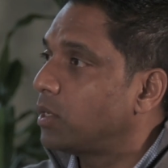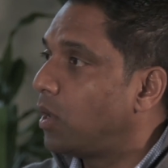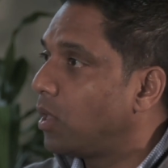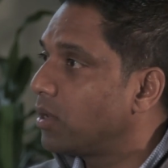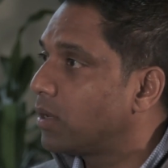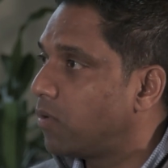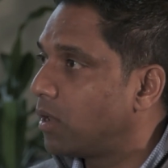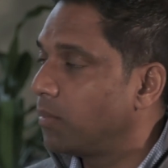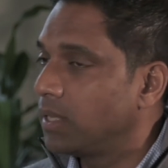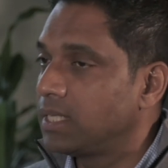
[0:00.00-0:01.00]
all
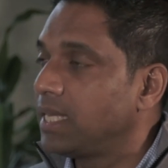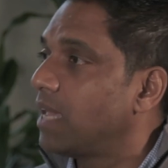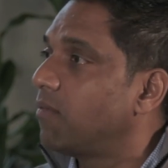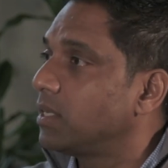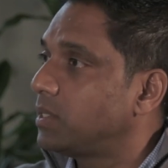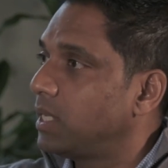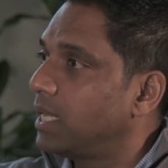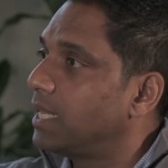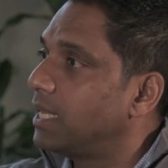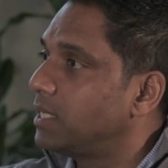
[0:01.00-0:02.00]
requirements gave us a
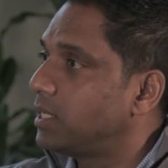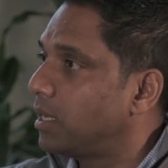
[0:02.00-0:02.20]
list